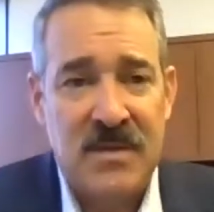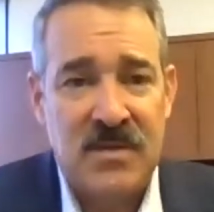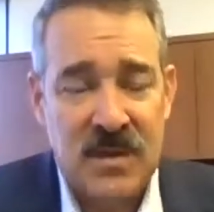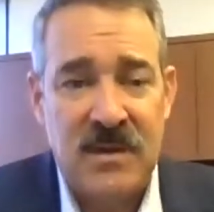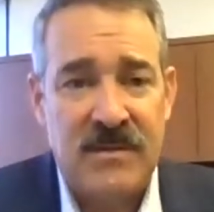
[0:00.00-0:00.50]

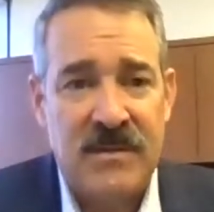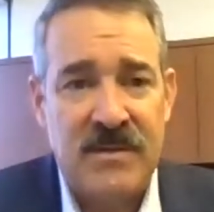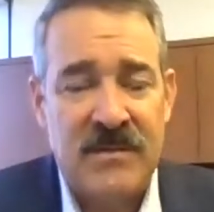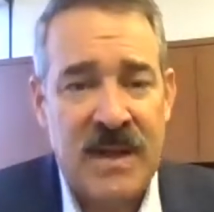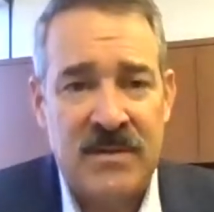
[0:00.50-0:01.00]
see your
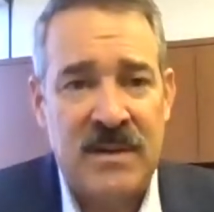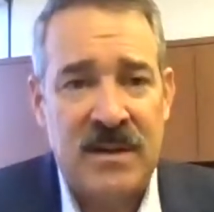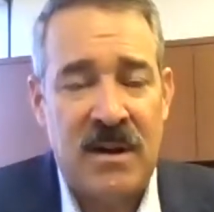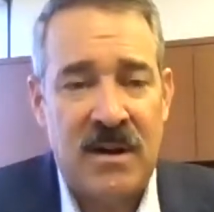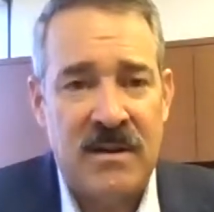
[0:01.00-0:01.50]

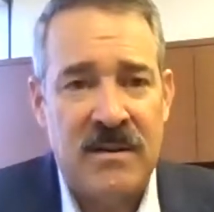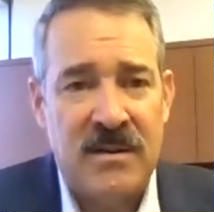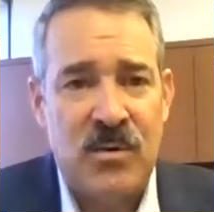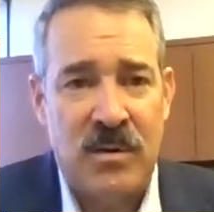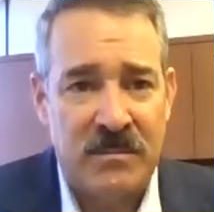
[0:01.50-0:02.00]
vaccine card,
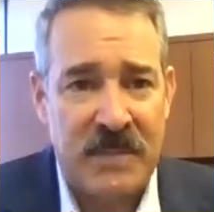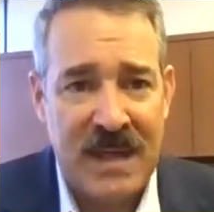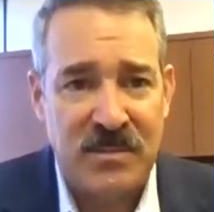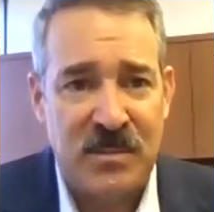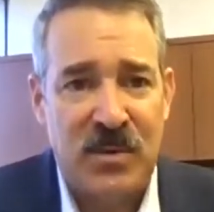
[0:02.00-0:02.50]
your
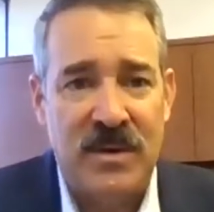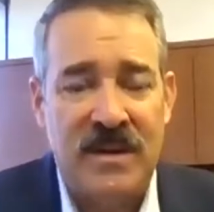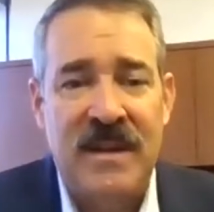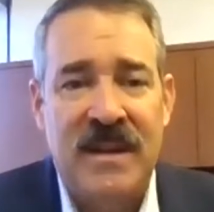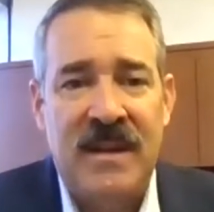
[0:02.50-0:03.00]

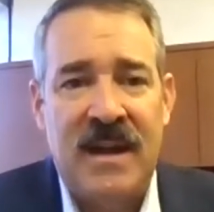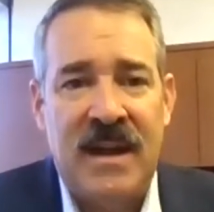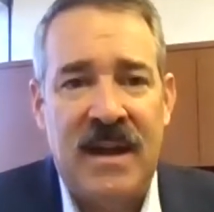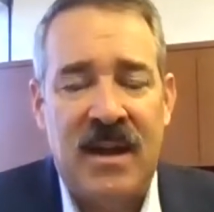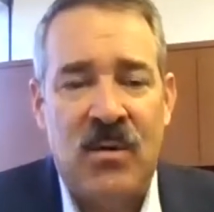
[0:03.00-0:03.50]
passport,
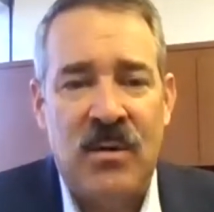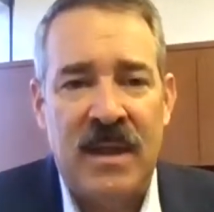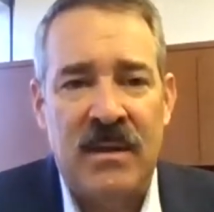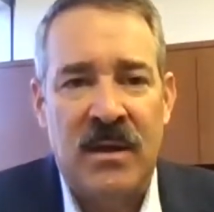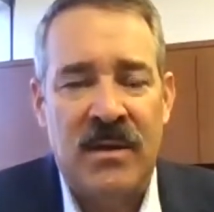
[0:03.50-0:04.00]
or
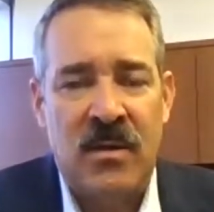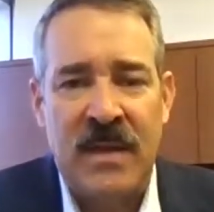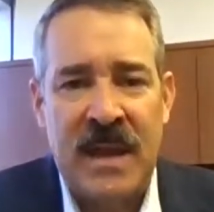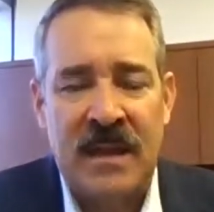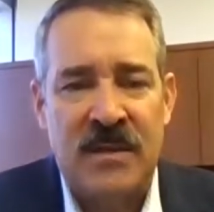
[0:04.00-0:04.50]

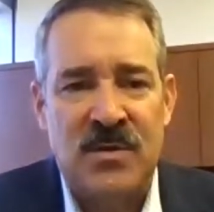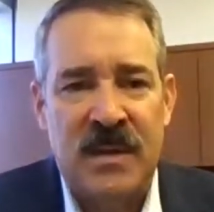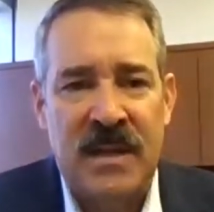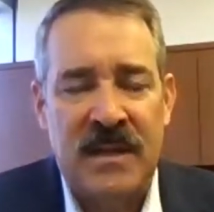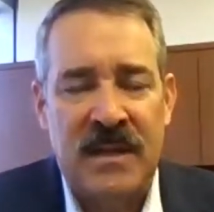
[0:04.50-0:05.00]
they can't let
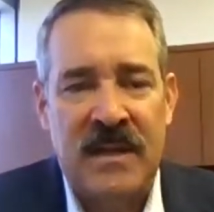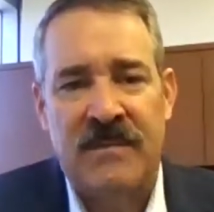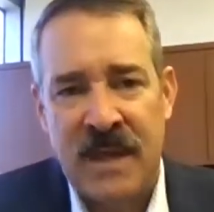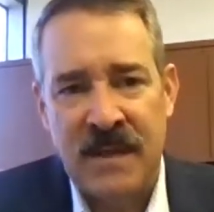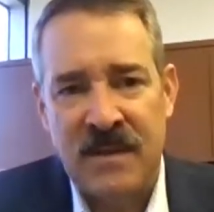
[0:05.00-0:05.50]
you in. And
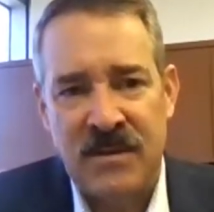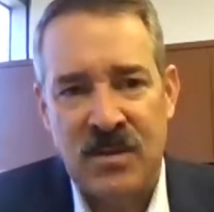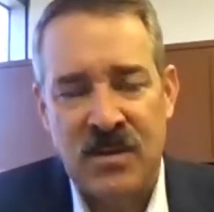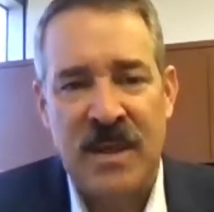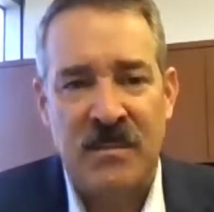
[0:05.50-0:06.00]
if they
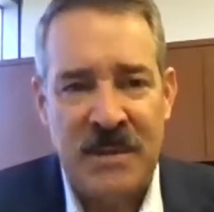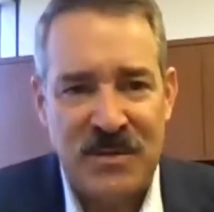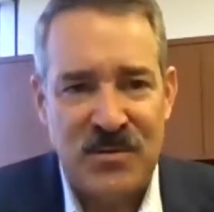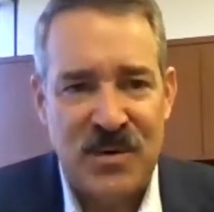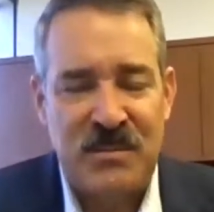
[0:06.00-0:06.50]
do, they'll be
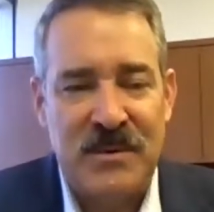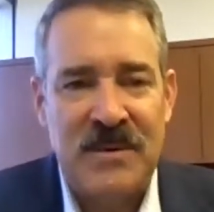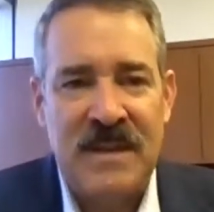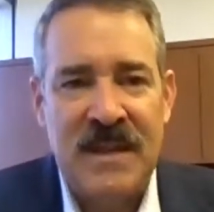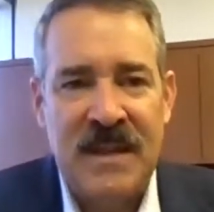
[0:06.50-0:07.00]
in
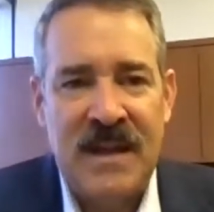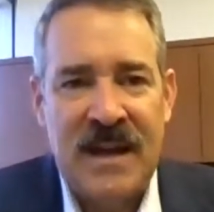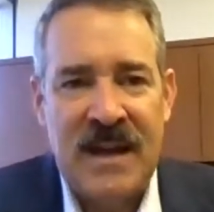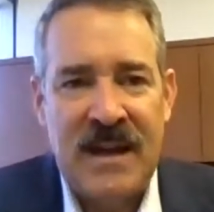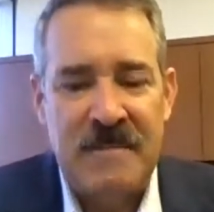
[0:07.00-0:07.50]
trouble.
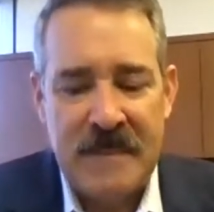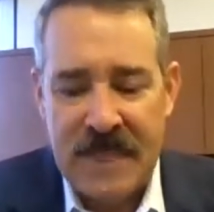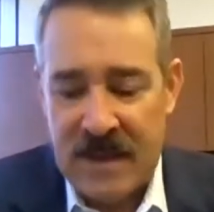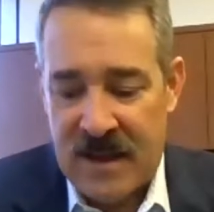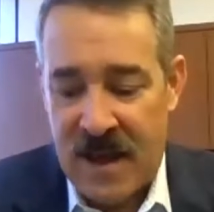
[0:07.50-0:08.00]

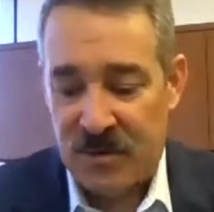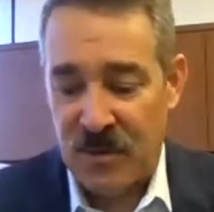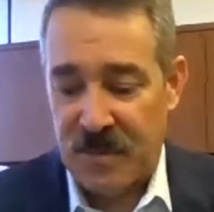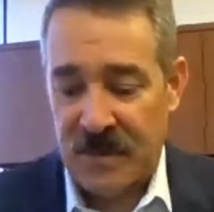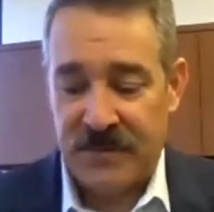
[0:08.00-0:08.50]
A
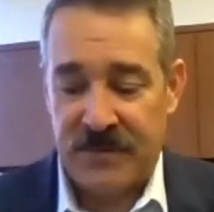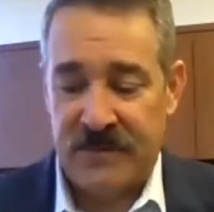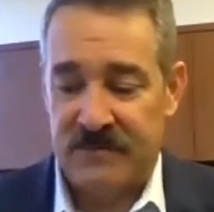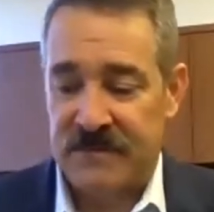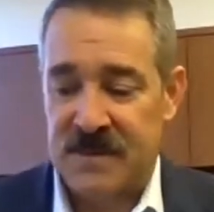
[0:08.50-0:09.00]
group of
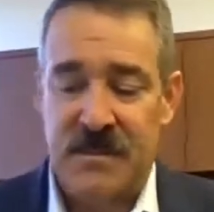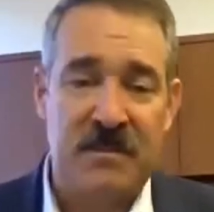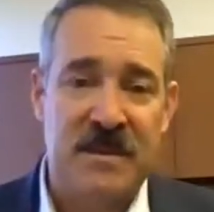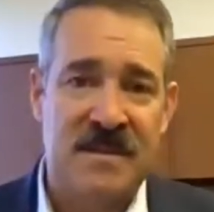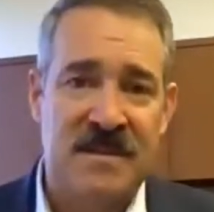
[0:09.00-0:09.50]

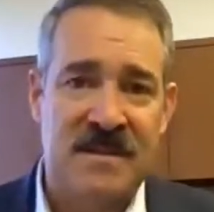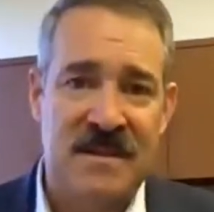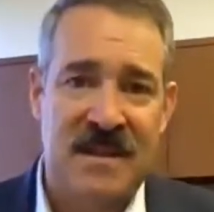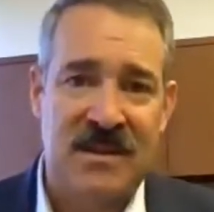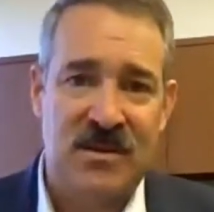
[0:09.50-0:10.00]
small
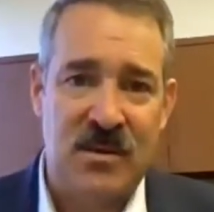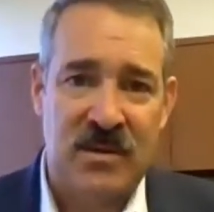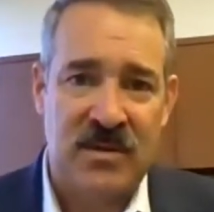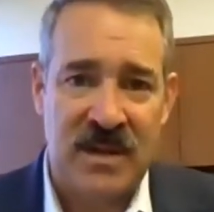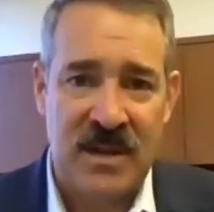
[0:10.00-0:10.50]
businesses in New
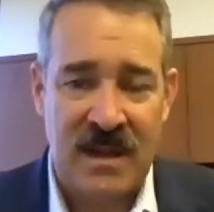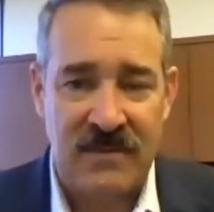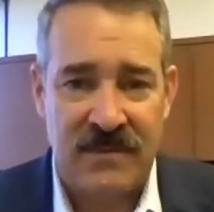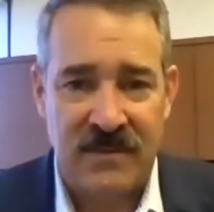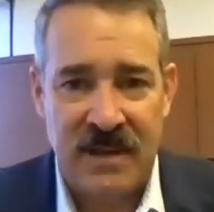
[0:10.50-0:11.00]
York City
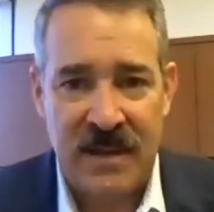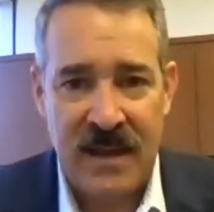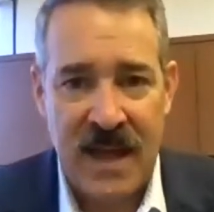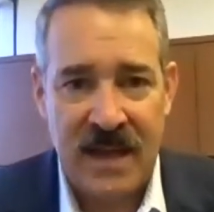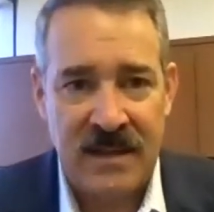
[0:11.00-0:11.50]
have
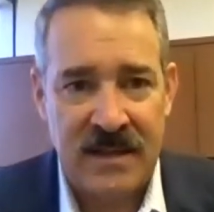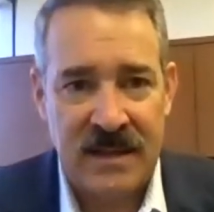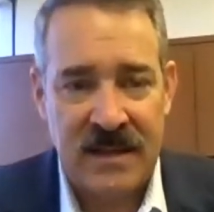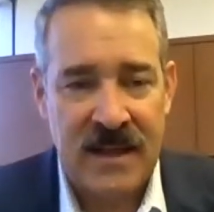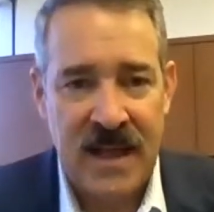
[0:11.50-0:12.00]
had
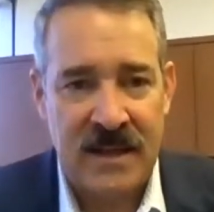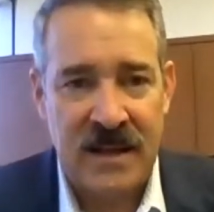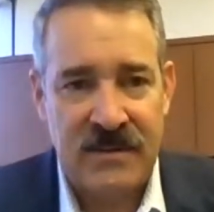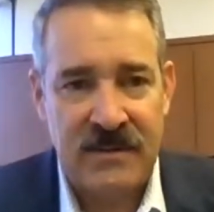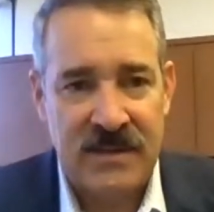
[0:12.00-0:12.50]

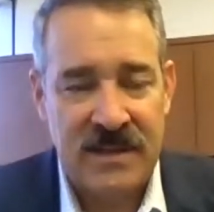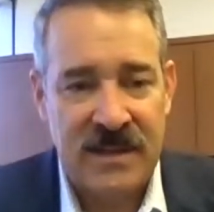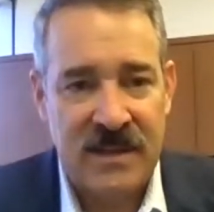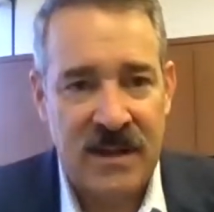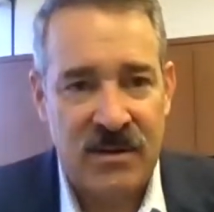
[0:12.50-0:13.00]
enough of it,
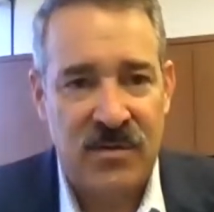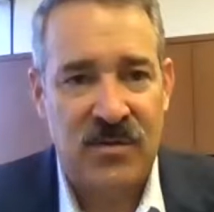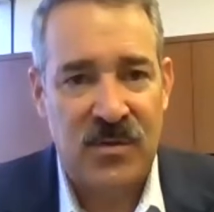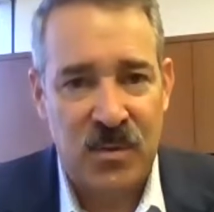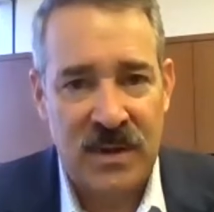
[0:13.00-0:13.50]
and they are
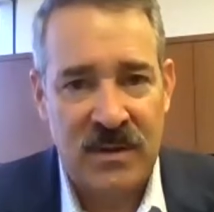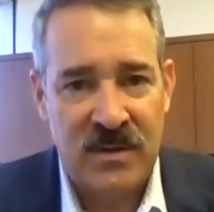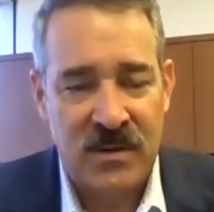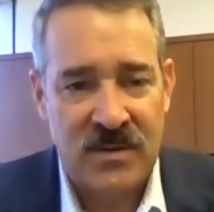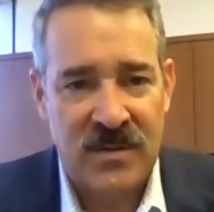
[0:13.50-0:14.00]
suing New
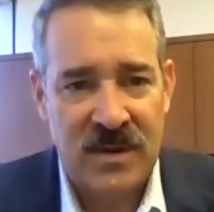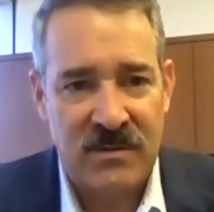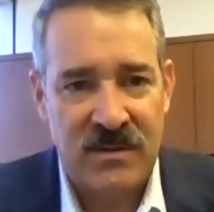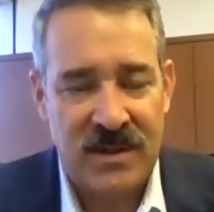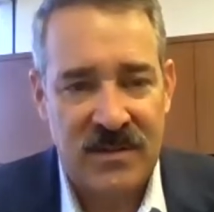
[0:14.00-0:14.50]
York City
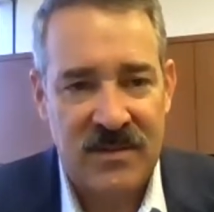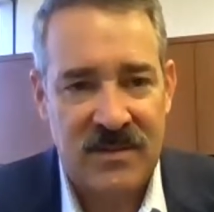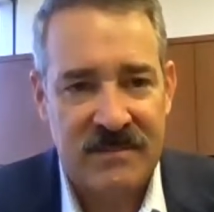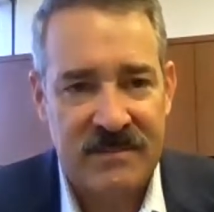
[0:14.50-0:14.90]
over this.